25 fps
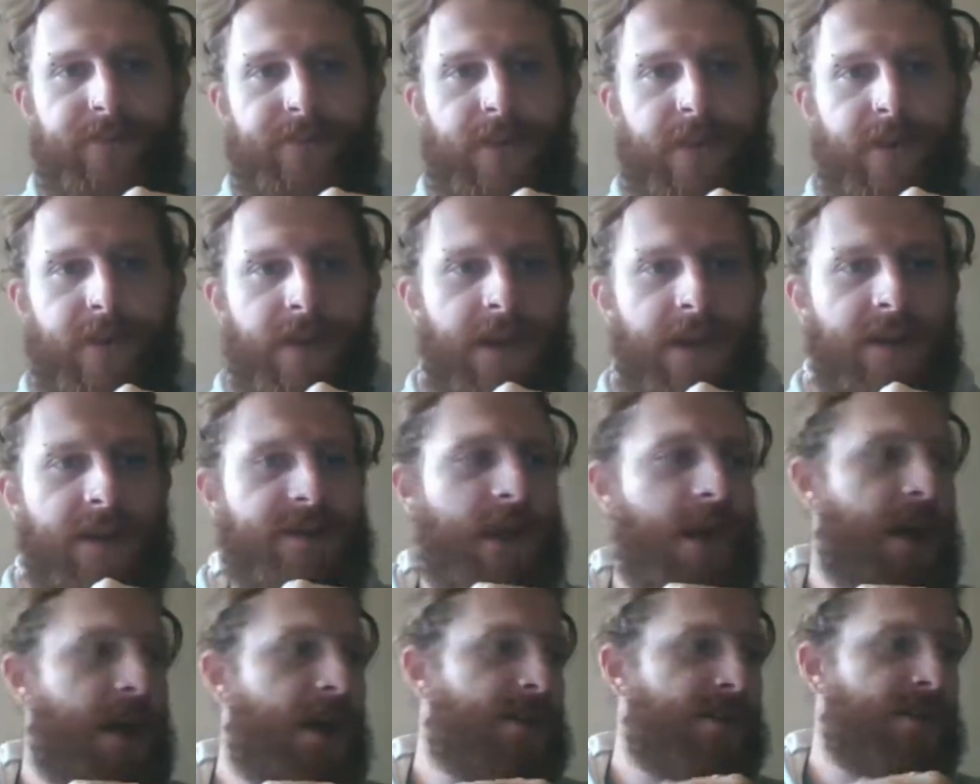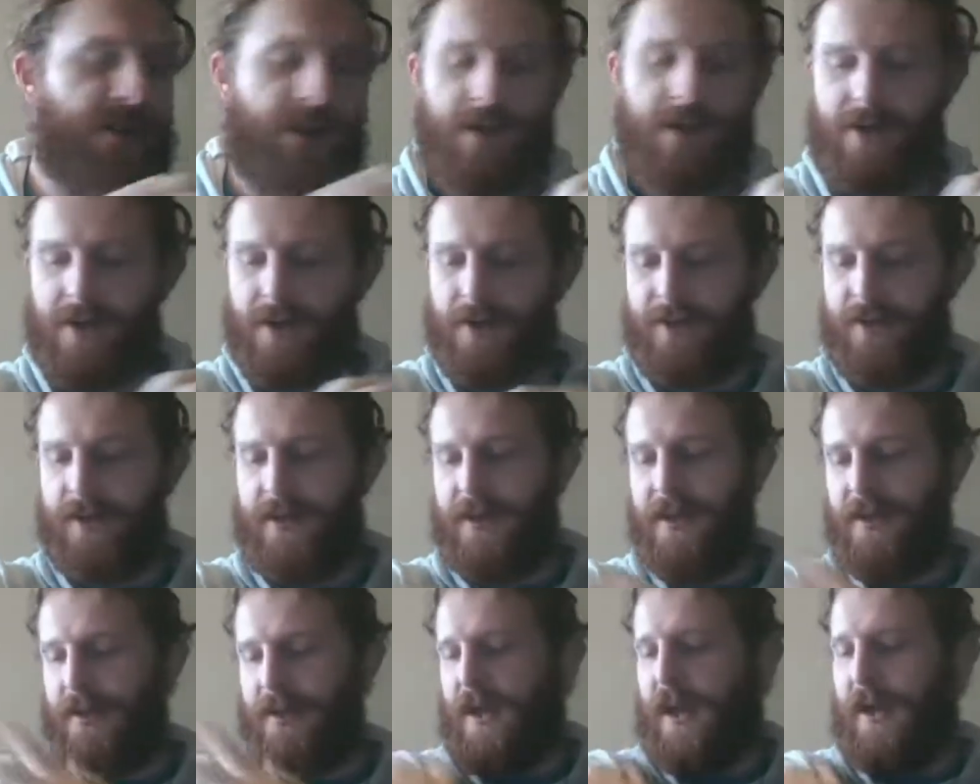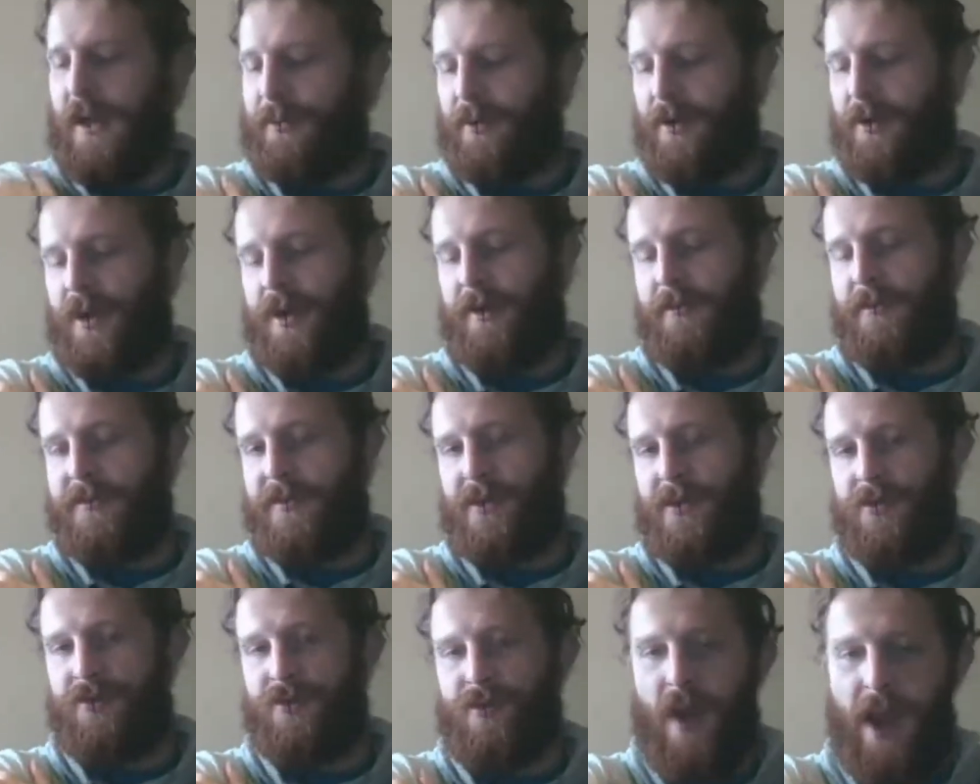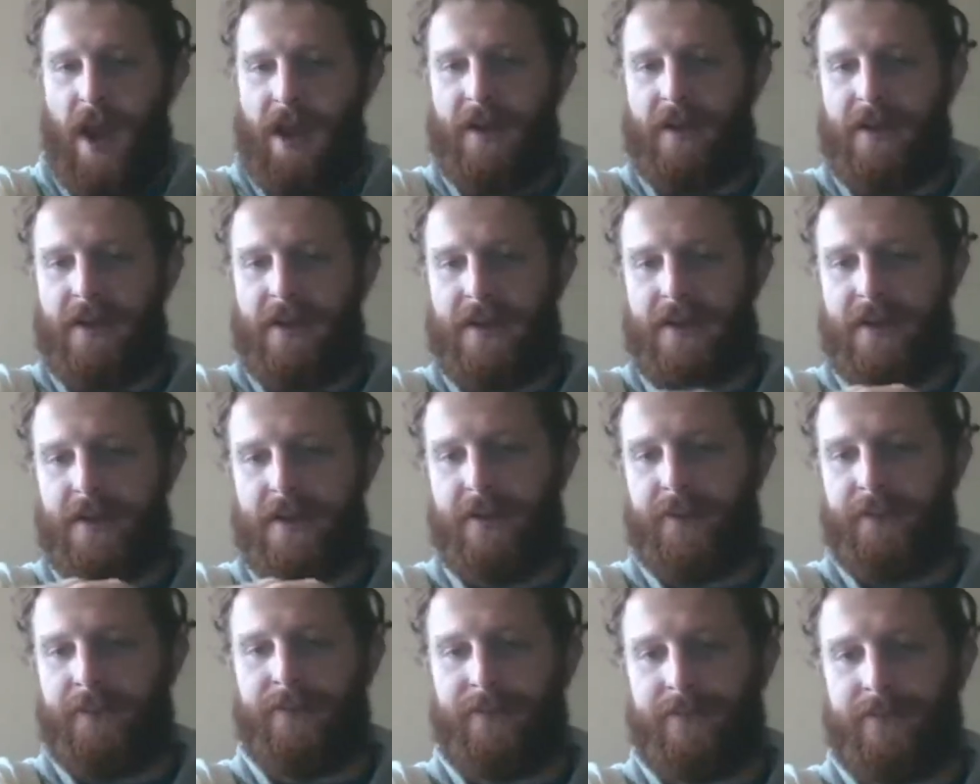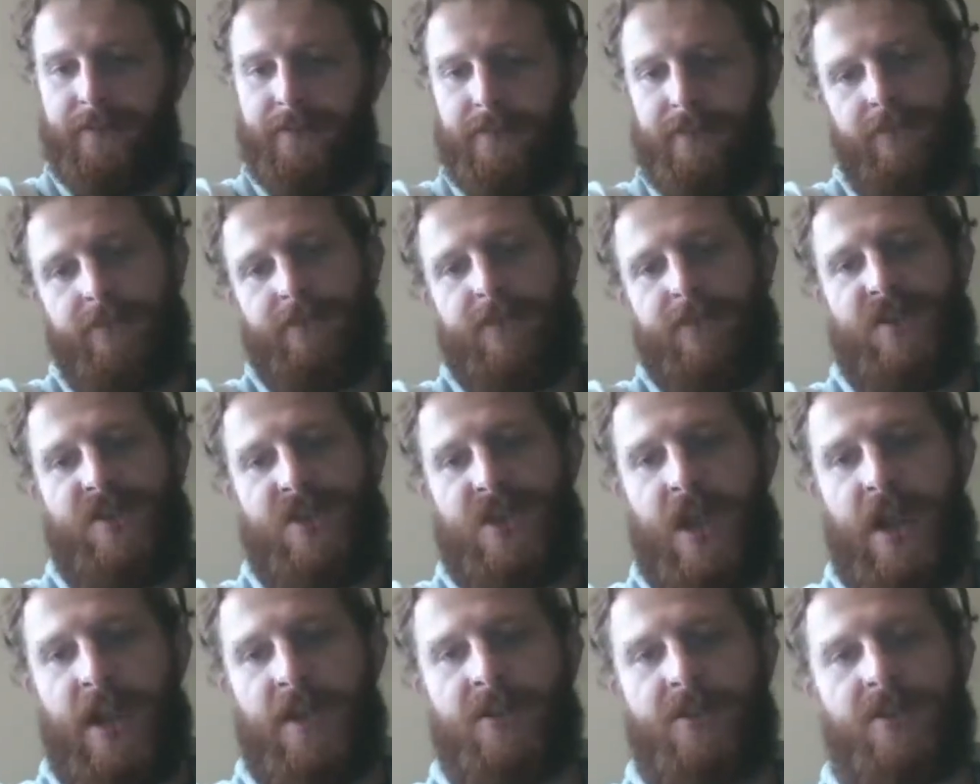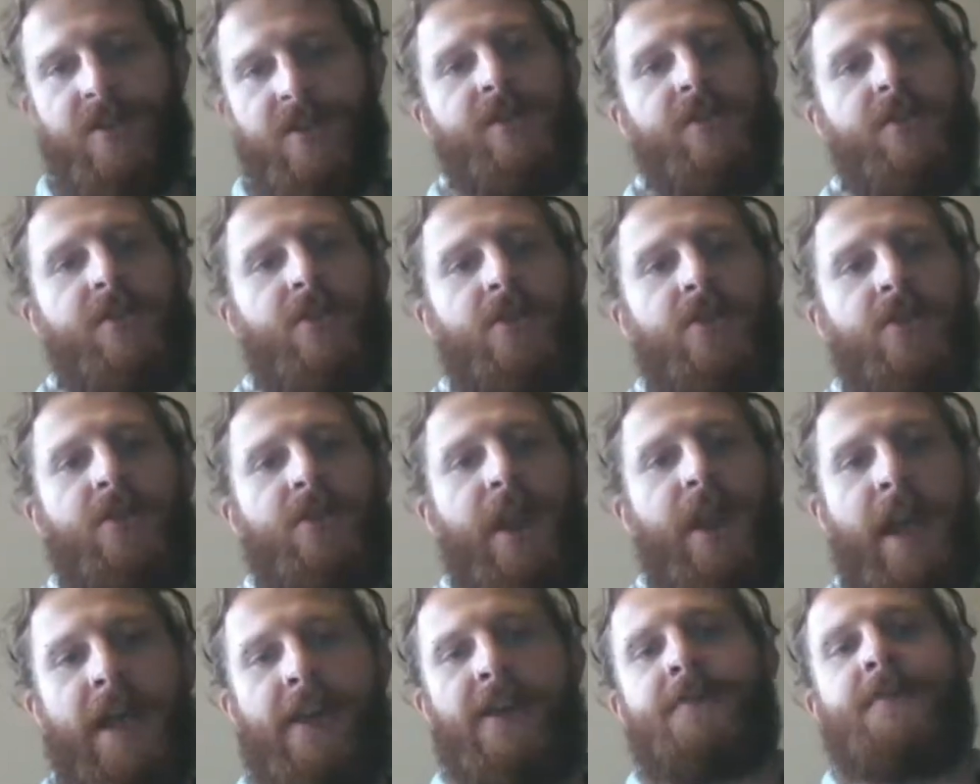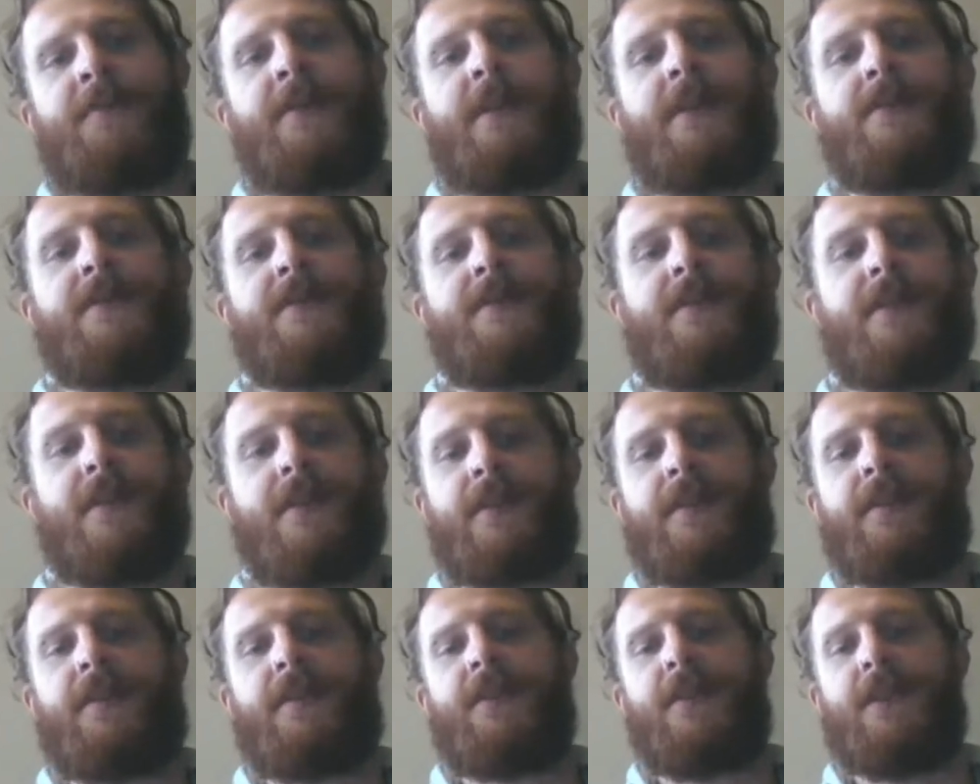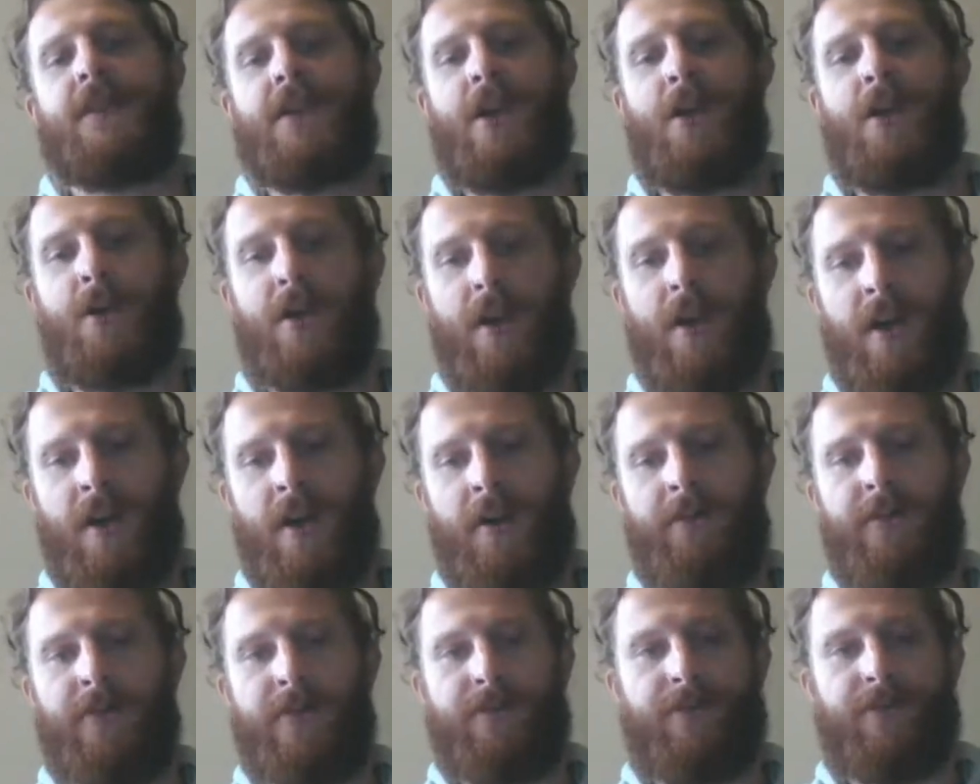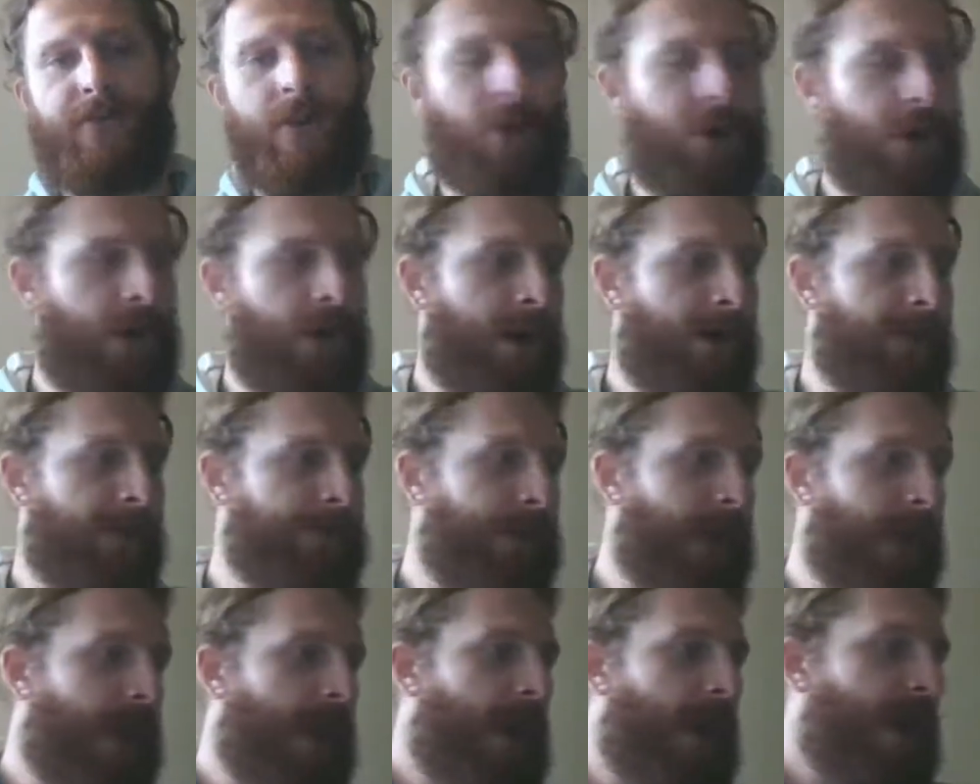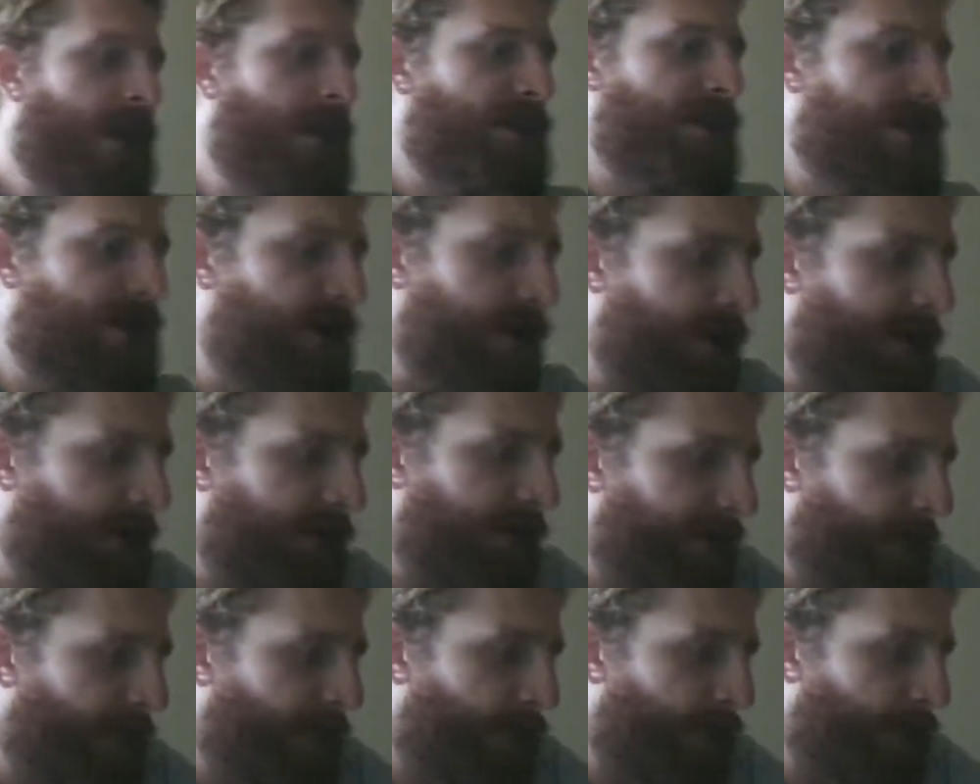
All right, so the upper arm directly changes or animates the, the lower arm, the forearm. So